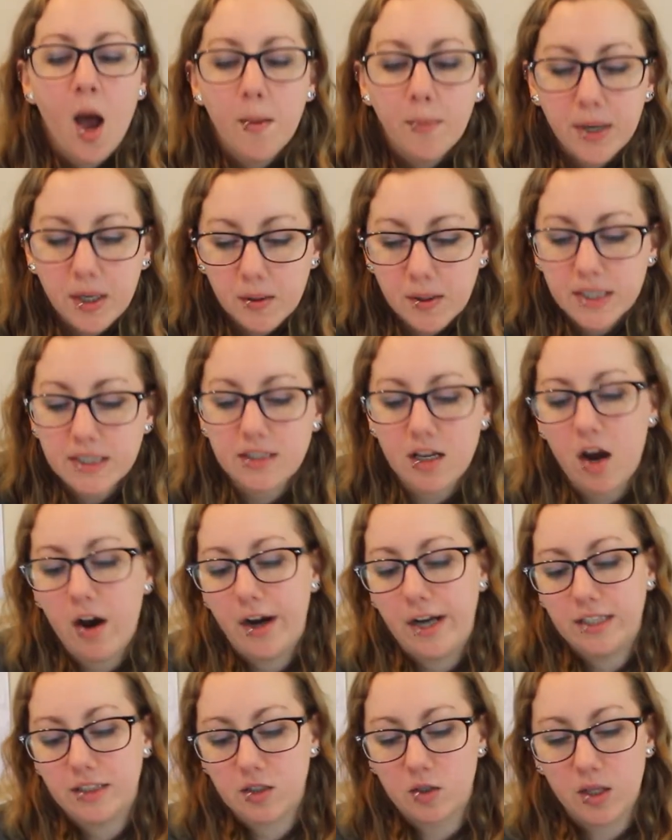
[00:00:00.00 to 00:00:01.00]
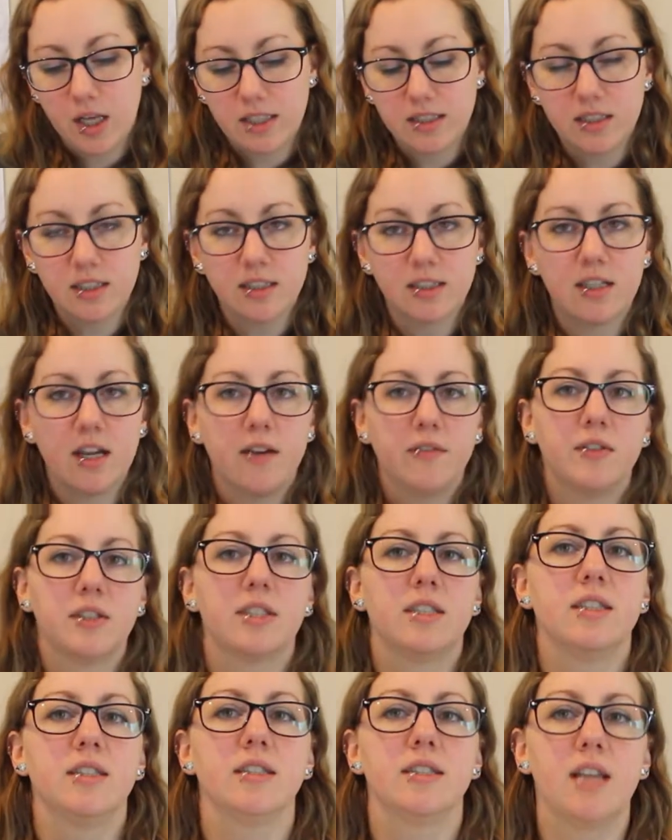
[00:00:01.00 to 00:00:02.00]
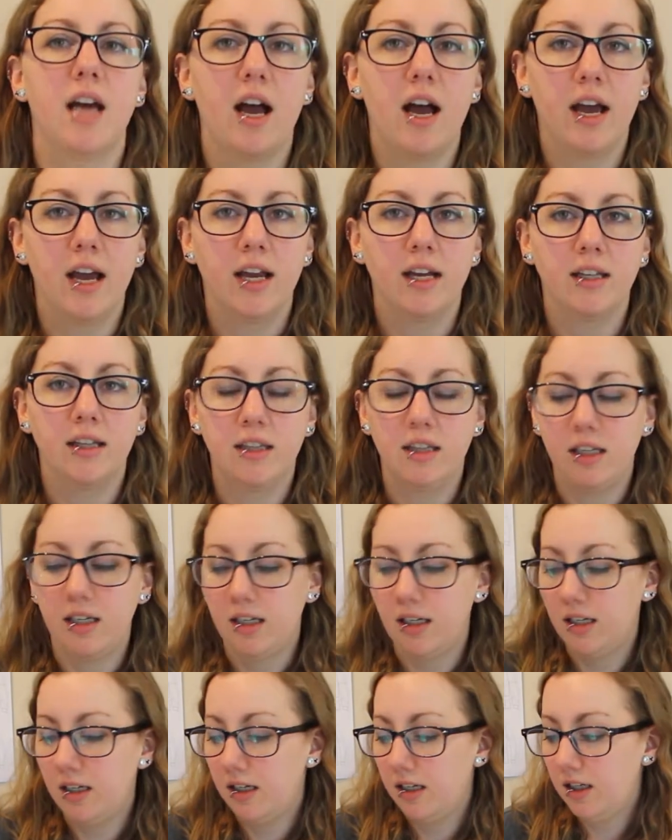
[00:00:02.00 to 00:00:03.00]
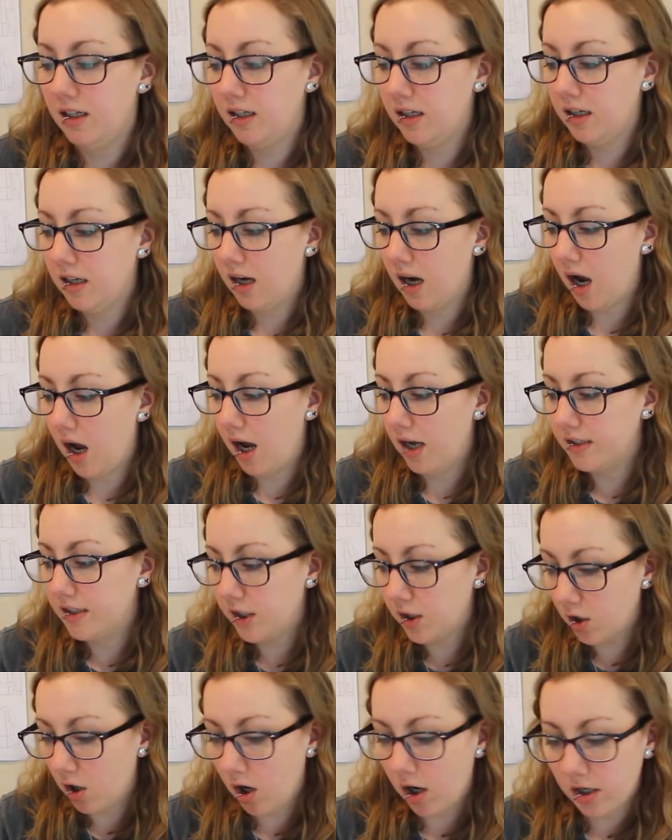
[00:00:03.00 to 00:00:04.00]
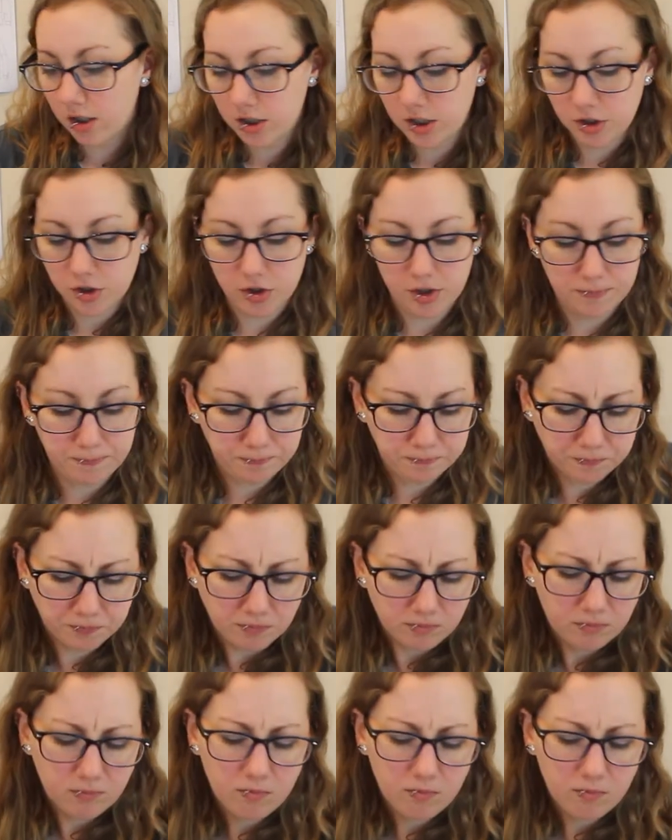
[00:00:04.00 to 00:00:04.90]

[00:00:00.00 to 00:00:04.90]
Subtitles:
But anyways, all right, so that's the stuff that's inside the Take Your Heart edition.